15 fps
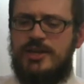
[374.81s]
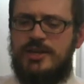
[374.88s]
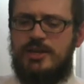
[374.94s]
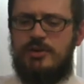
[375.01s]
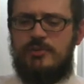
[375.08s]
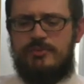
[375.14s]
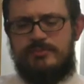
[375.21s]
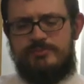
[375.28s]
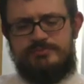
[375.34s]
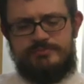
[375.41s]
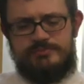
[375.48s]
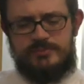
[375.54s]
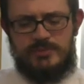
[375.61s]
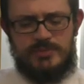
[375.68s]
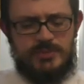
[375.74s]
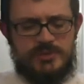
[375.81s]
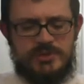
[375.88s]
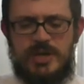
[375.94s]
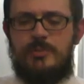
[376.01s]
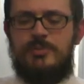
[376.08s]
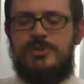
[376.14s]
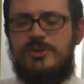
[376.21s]
It was
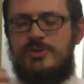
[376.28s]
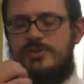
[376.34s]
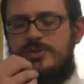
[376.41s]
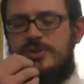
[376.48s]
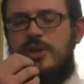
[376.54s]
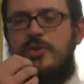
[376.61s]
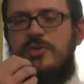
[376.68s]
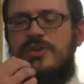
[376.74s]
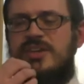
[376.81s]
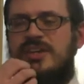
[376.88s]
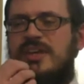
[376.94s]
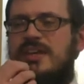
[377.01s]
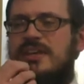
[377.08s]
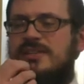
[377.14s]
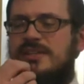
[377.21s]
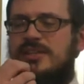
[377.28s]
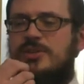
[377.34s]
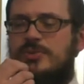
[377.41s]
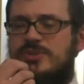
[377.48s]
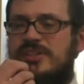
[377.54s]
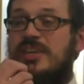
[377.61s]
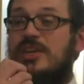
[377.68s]
a couple of years ago, the Gannett had said
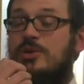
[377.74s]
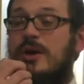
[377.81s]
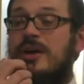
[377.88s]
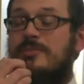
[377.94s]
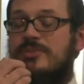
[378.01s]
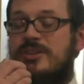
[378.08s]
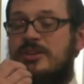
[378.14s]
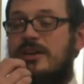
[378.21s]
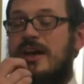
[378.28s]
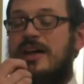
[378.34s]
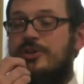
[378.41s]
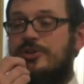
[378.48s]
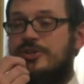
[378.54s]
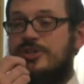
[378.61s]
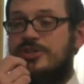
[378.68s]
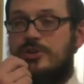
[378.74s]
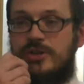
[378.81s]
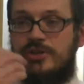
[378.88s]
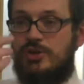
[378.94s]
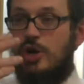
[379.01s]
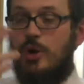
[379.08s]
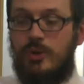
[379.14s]
there was a kid who had a peanut allergy, so
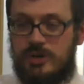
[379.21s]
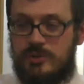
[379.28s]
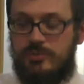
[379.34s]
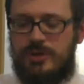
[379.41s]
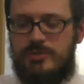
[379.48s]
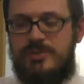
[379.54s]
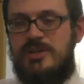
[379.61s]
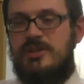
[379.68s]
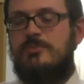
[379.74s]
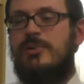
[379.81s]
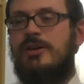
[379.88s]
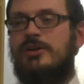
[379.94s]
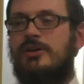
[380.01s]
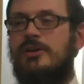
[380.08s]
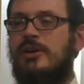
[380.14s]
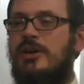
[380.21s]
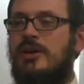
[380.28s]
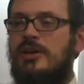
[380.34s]
no one could bring peanut butter.